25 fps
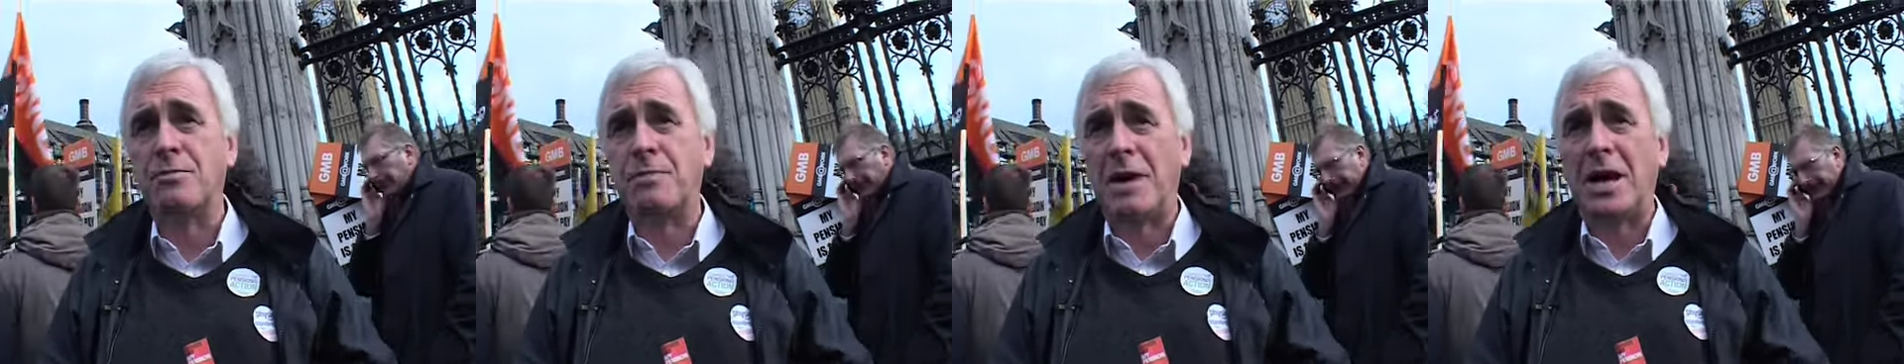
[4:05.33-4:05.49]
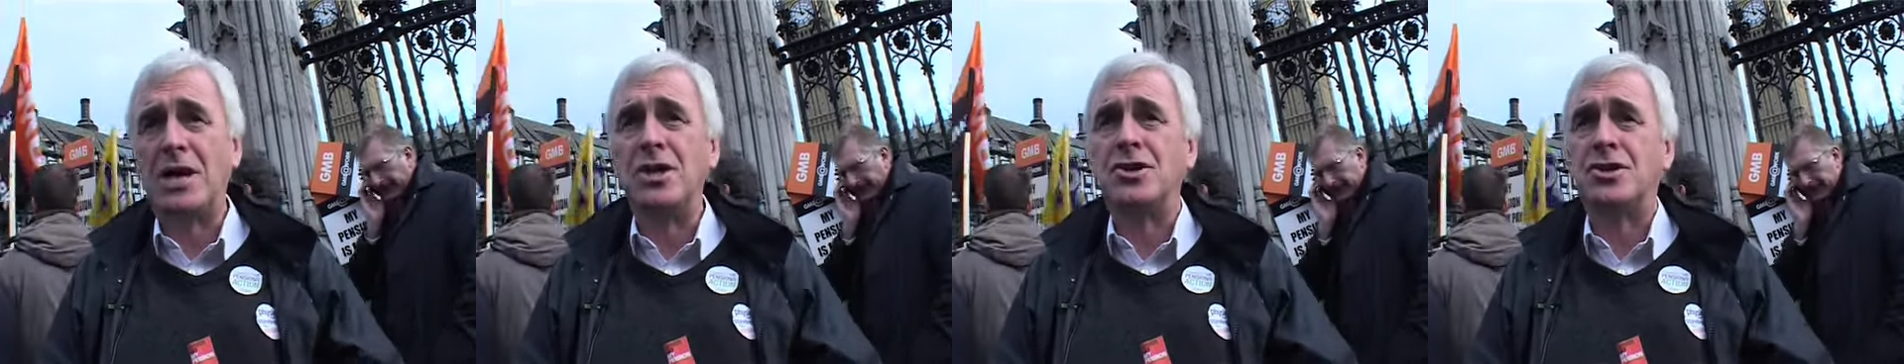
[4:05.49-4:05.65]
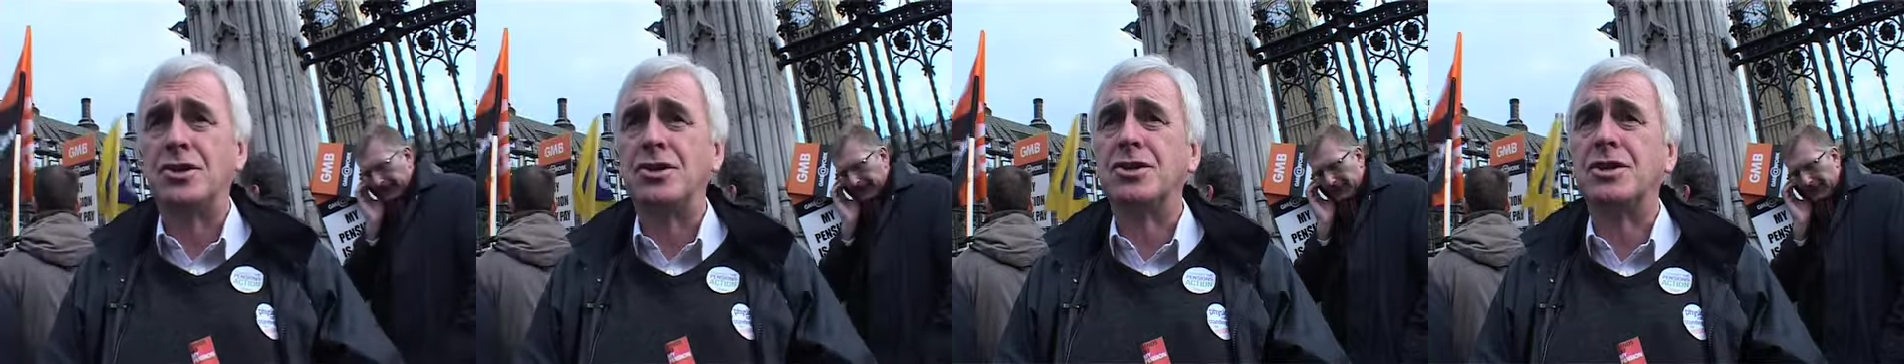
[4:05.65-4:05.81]

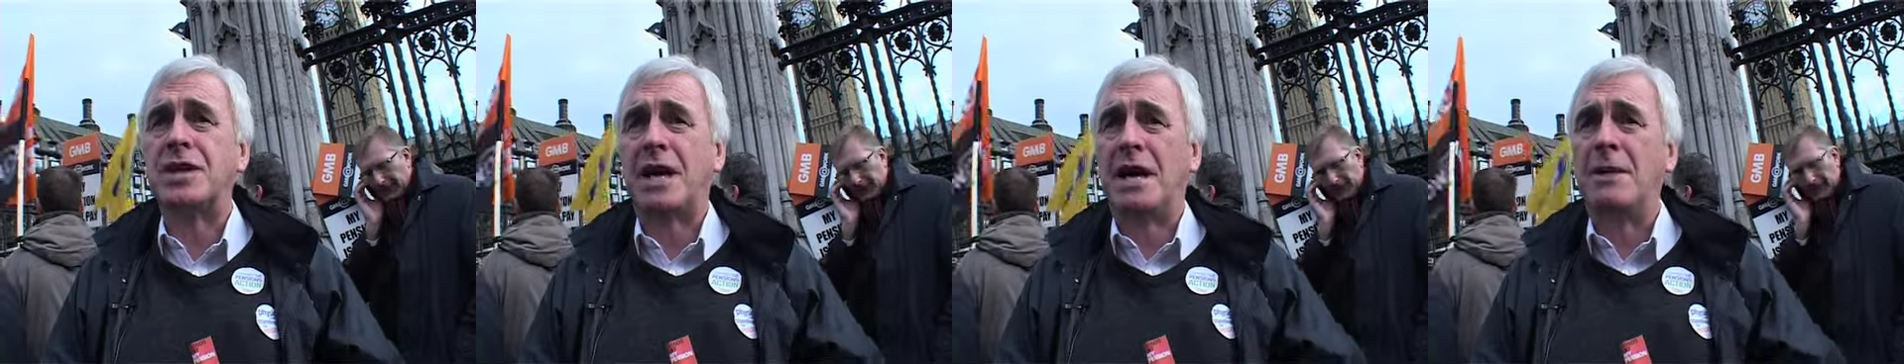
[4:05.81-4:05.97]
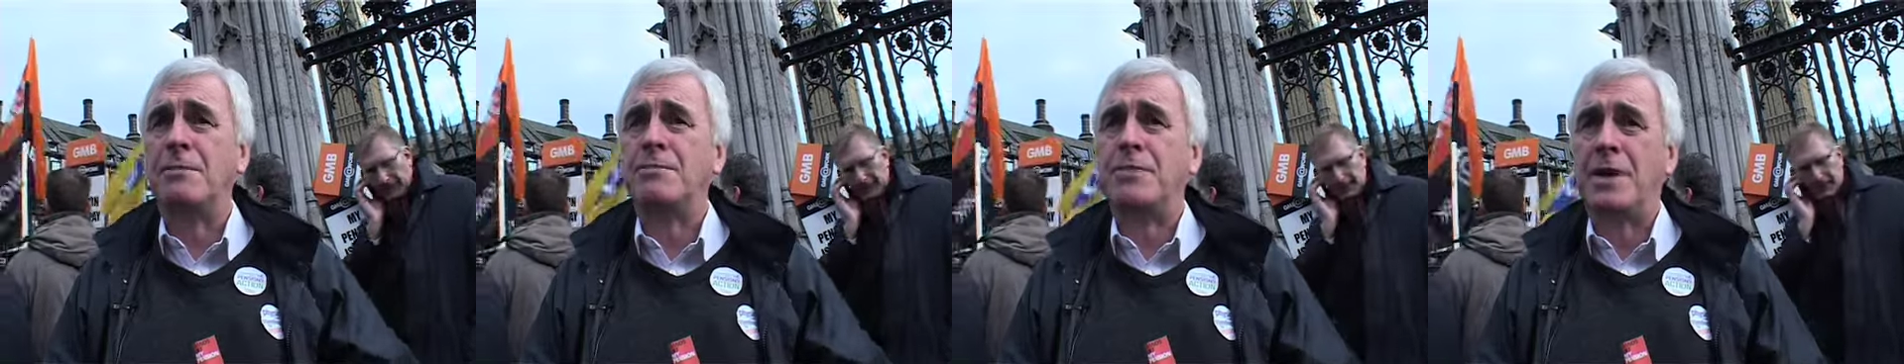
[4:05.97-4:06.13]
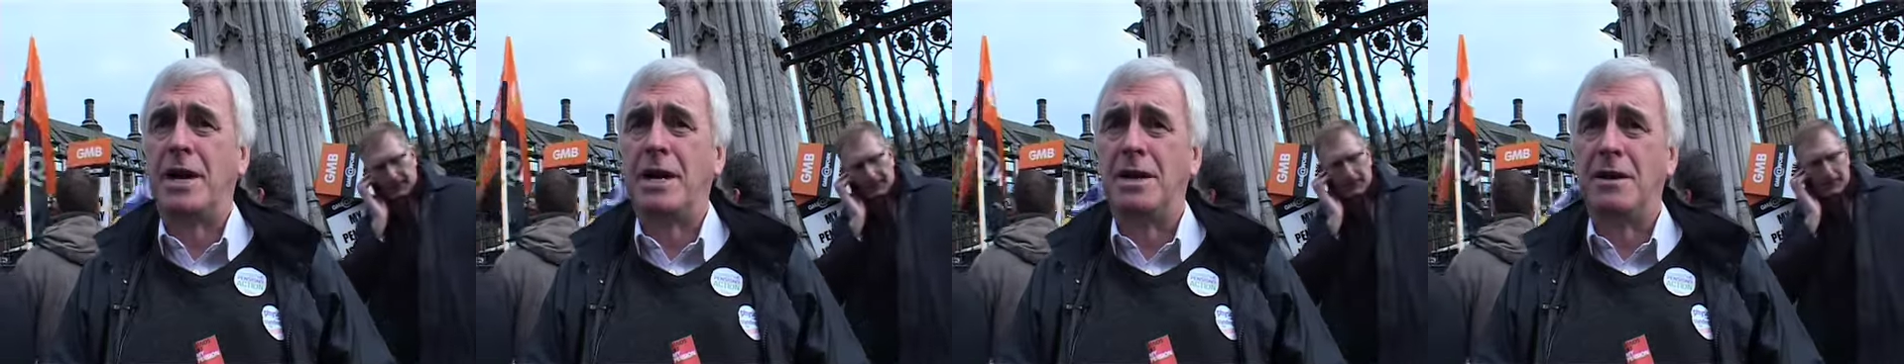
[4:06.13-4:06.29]
pensions
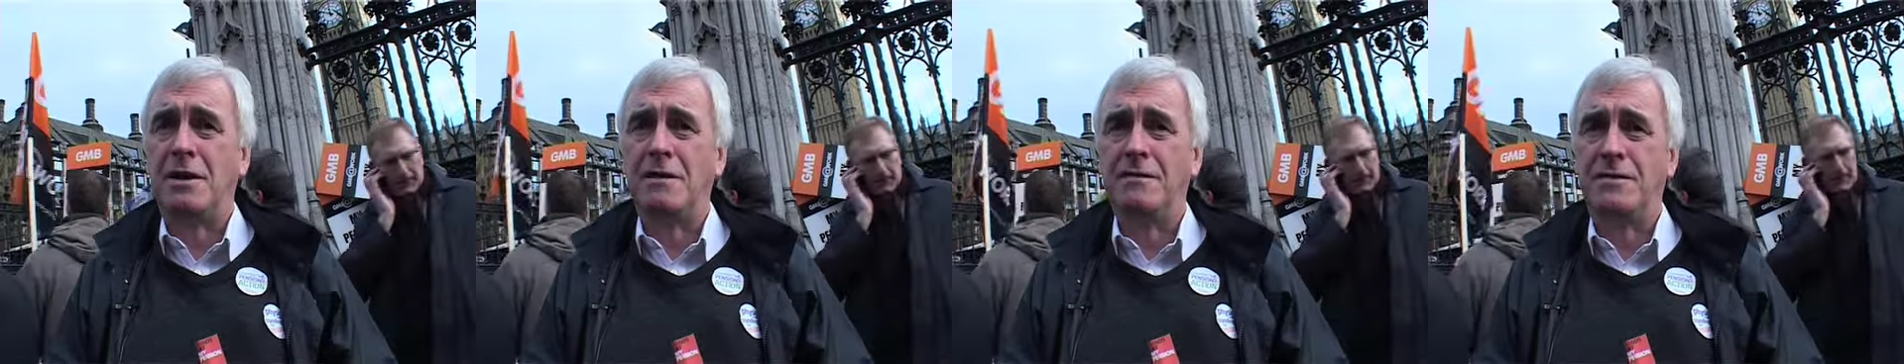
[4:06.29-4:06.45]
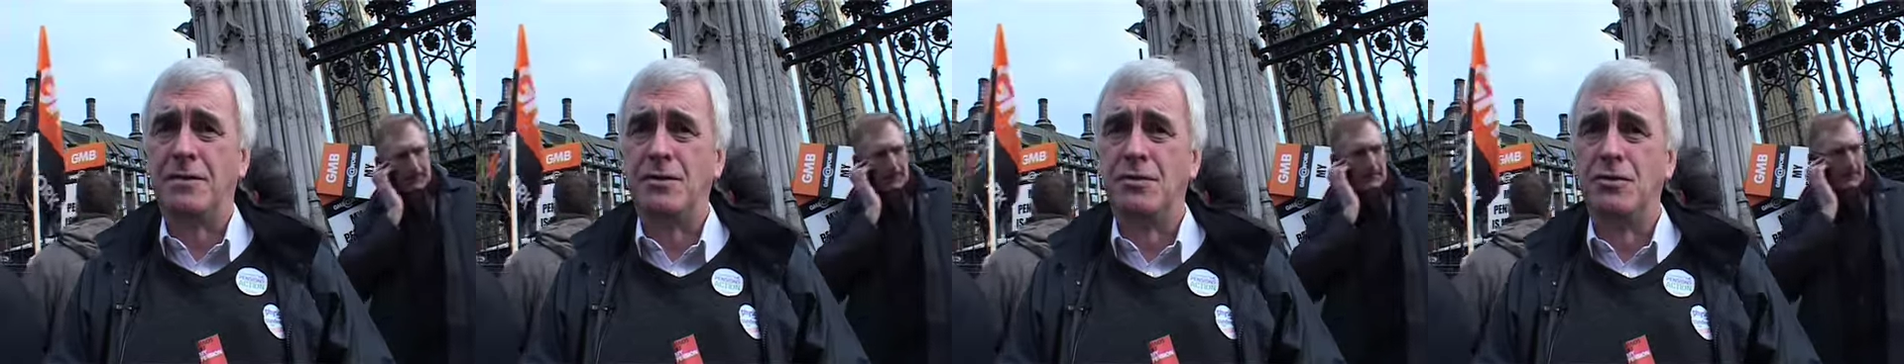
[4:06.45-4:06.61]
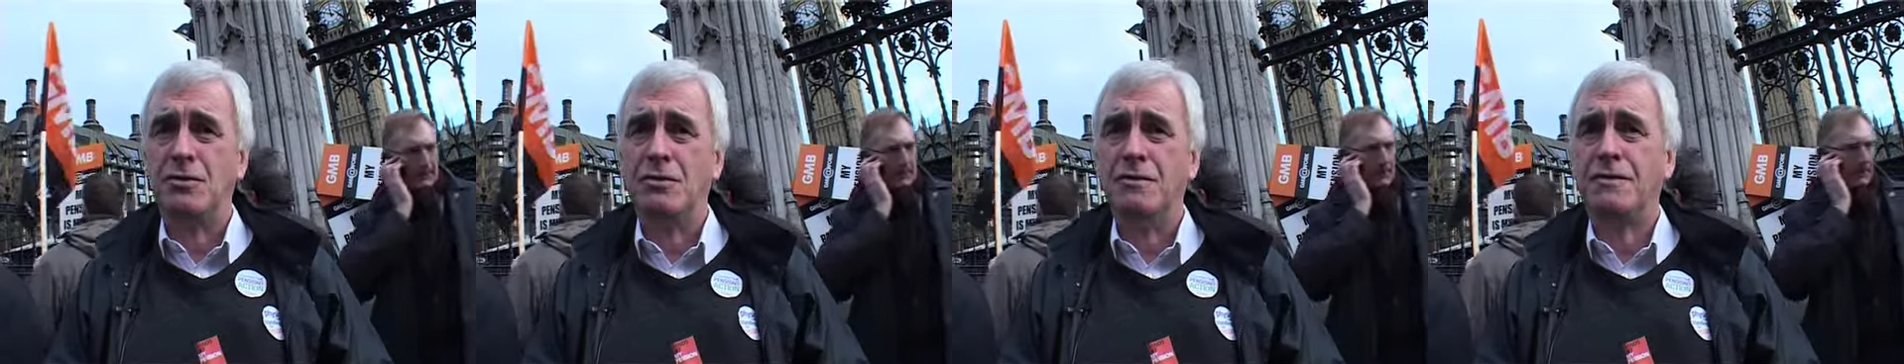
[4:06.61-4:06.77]
campaign
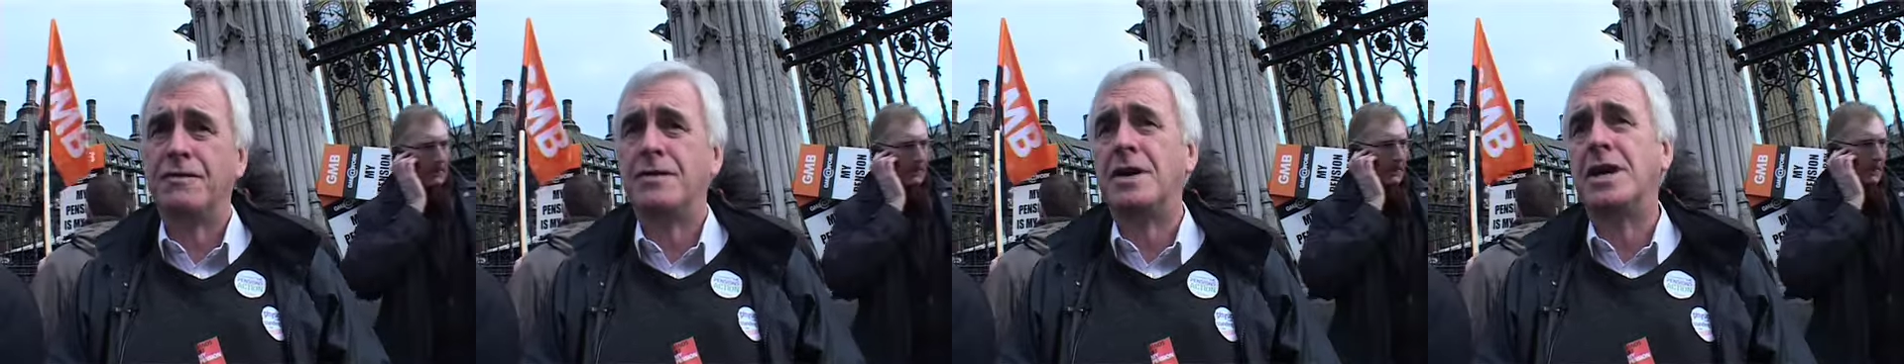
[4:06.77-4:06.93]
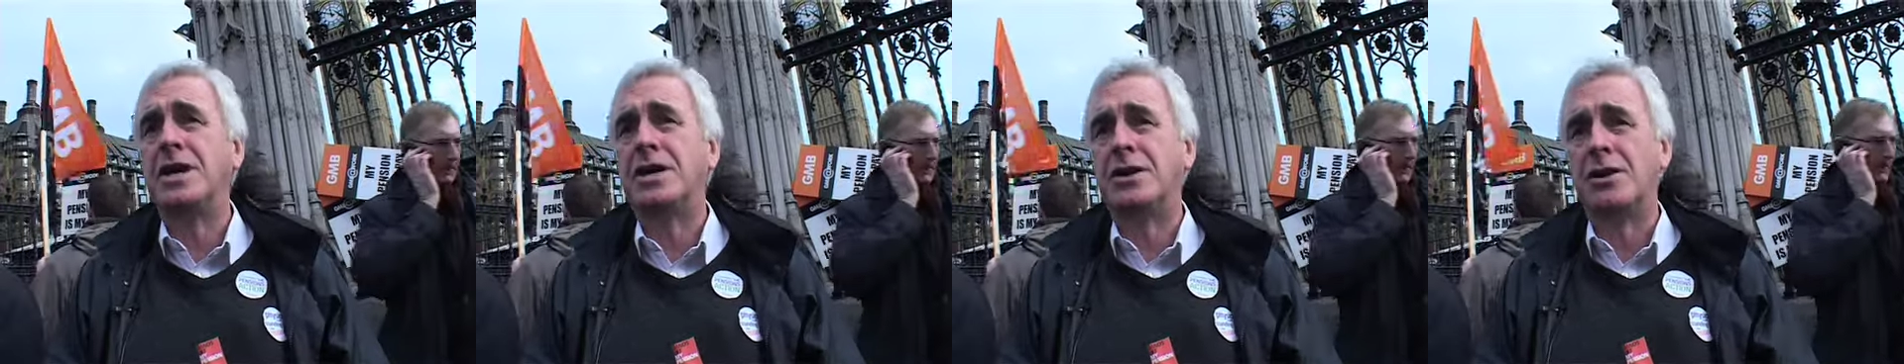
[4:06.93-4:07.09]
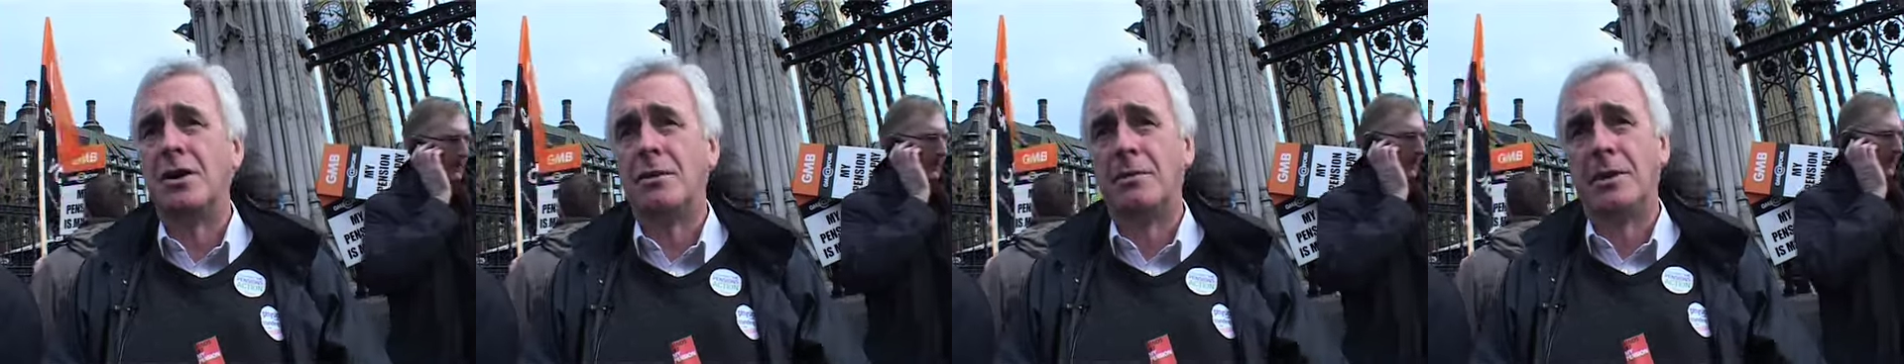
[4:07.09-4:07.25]
overall for
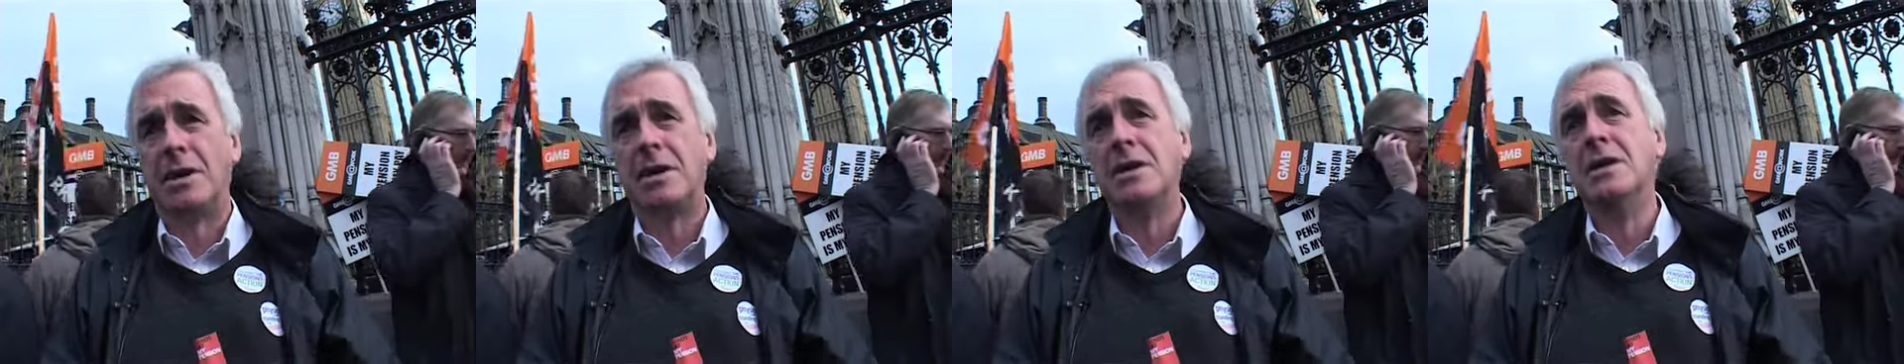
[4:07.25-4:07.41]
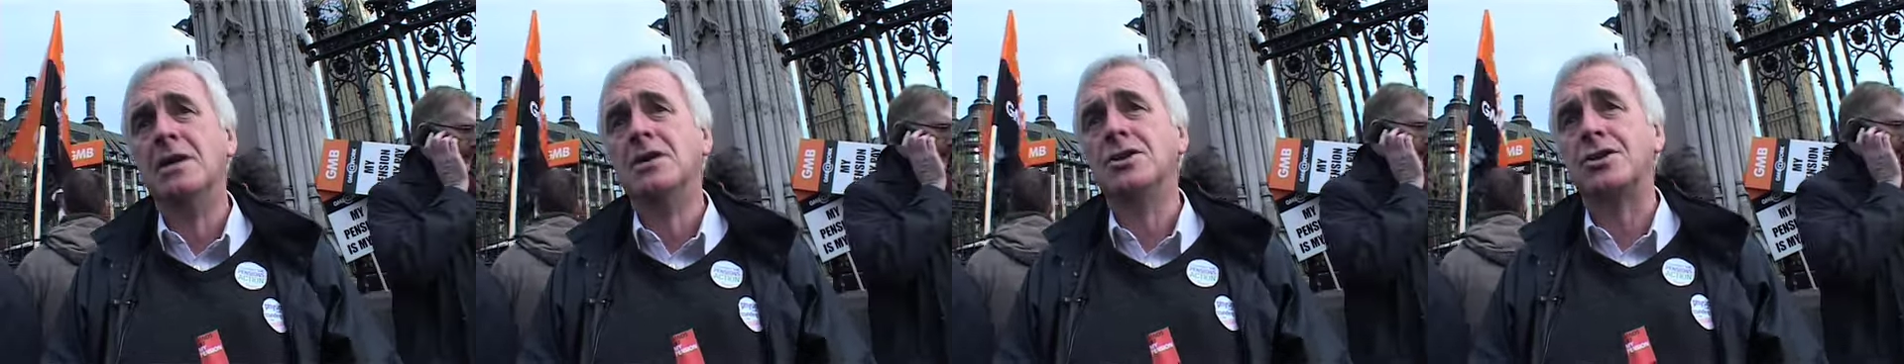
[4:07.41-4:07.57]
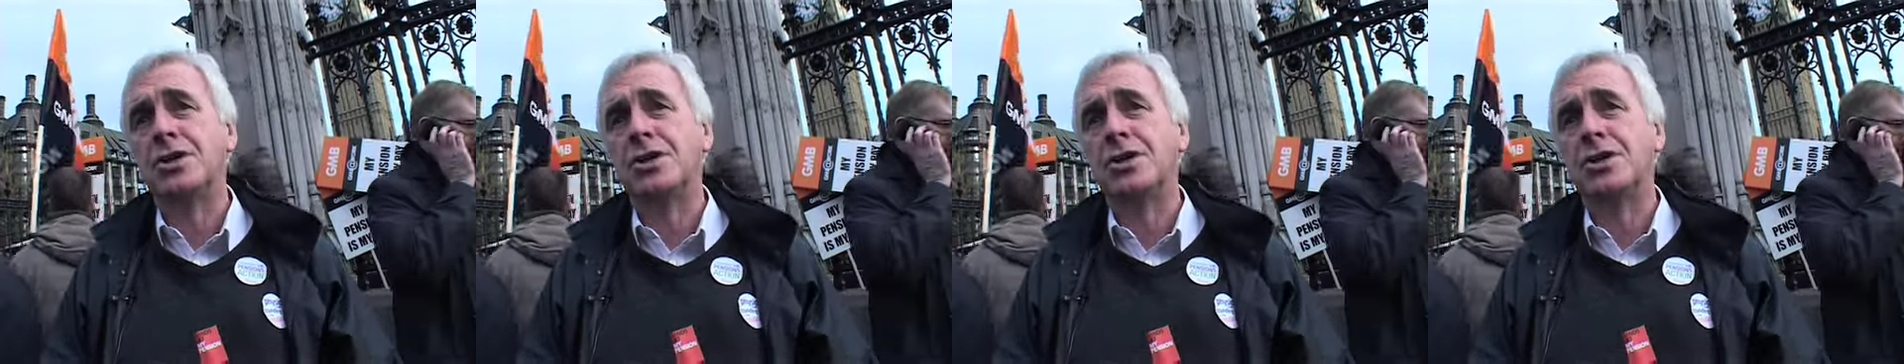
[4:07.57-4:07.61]
economic